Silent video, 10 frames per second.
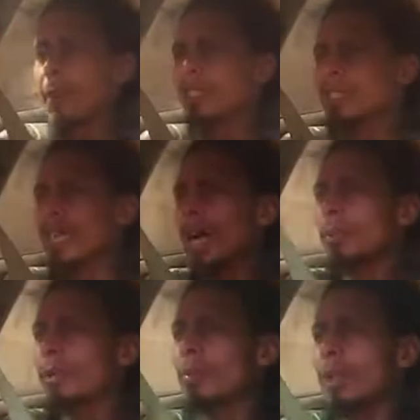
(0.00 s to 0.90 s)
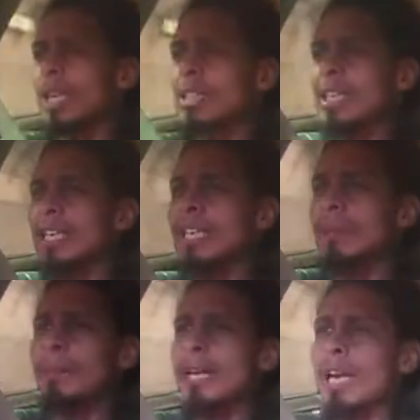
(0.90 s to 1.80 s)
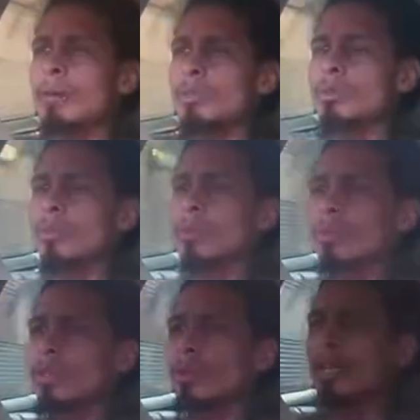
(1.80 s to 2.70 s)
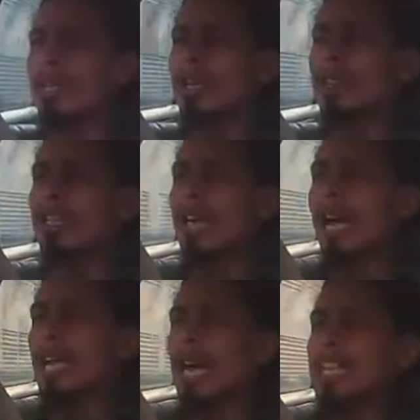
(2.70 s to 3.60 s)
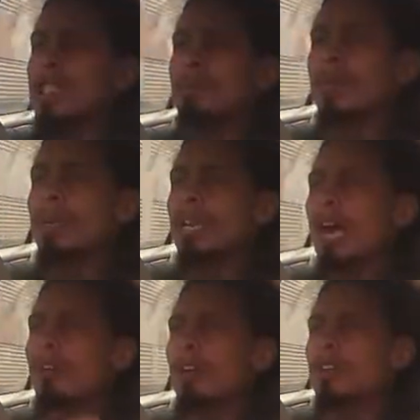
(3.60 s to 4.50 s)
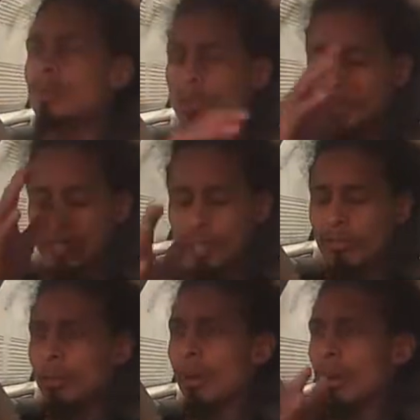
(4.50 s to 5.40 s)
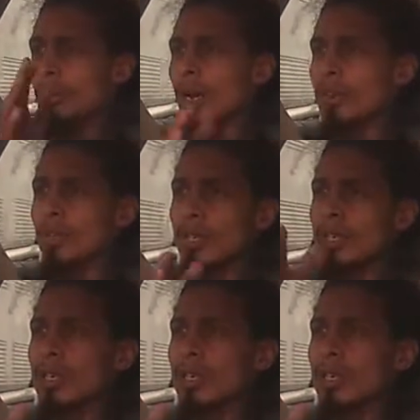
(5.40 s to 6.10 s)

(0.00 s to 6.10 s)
There's a lot of people, like I said, Kenny Man, I was really close. A lot of these people that I fucked with was a different part of my career.